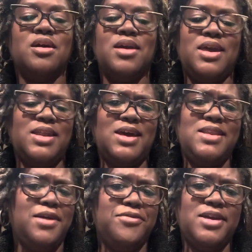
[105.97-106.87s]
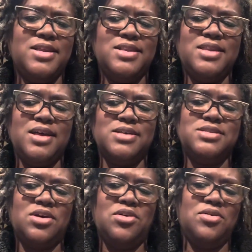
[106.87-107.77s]
And I never get ducks,
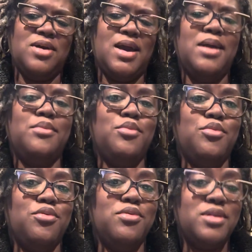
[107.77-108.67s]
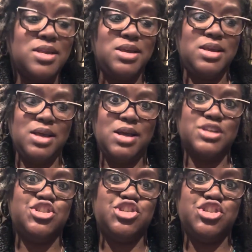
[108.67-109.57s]
so I'm really
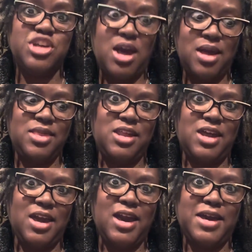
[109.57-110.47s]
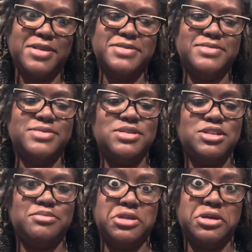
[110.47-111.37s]
shocked that I got
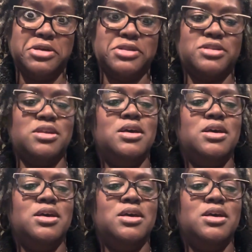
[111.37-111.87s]
some ducks.